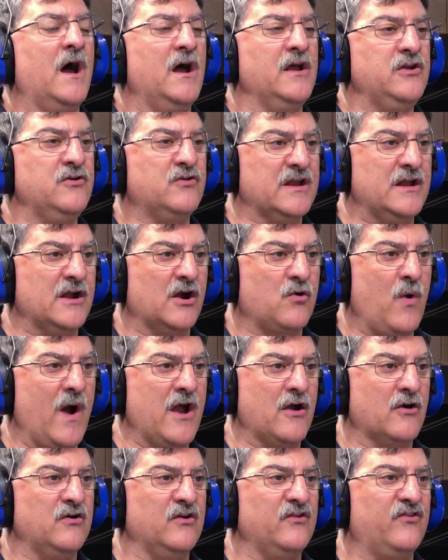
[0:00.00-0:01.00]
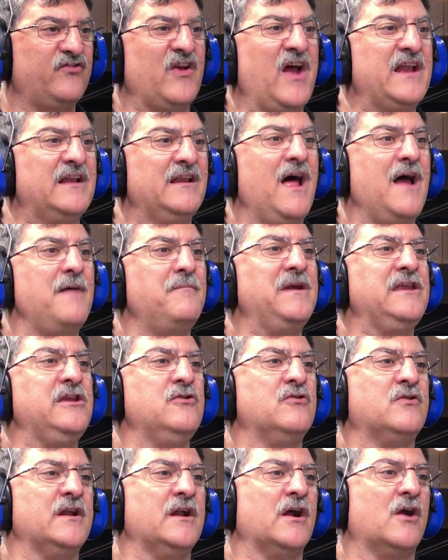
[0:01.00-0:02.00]
You can acquire good sight alignment,
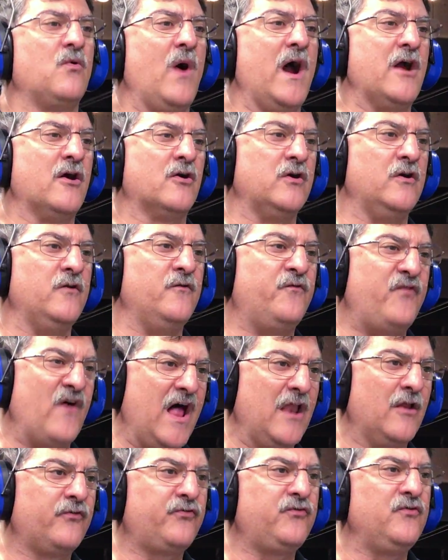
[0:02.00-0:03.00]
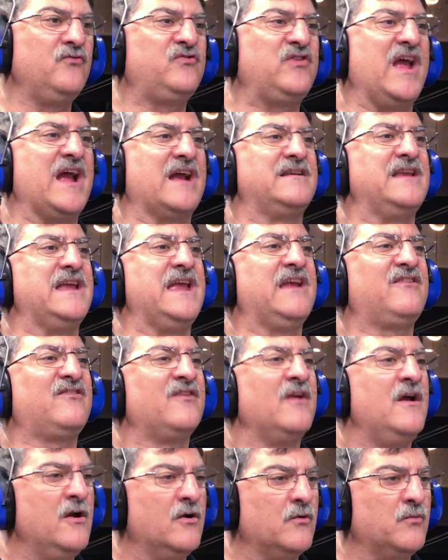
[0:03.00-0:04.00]
you can acquire good follow-through
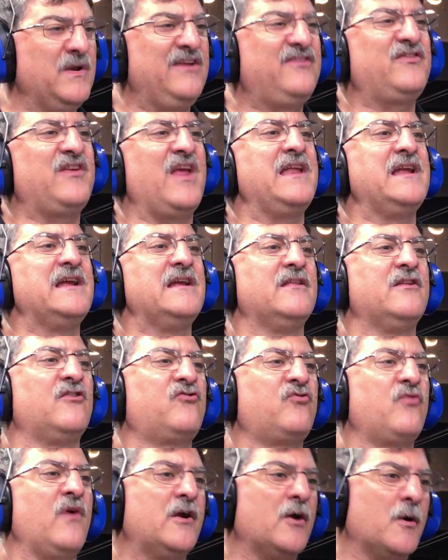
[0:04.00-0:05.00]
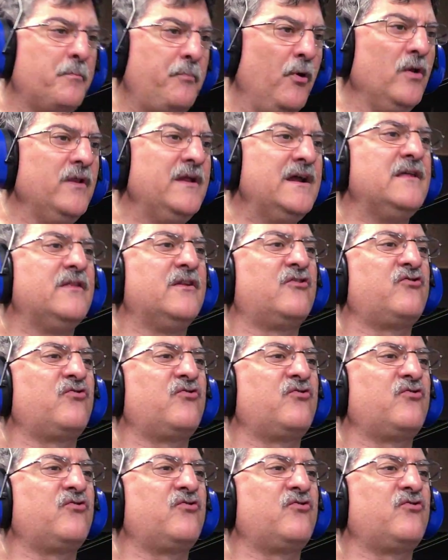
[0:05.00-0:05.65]
techniques, resetting of the trigger, pulling of the